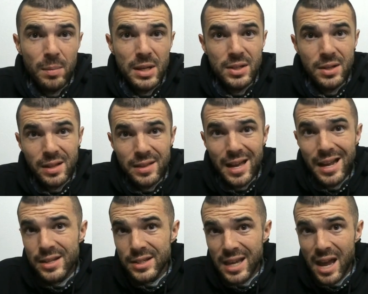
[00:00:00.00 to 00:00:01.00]
Basically,
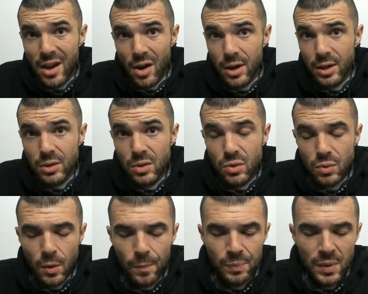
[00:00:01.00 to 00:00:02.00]
that is chaotic
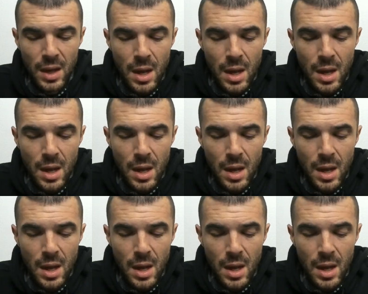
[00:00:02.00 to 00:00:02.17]
neutral,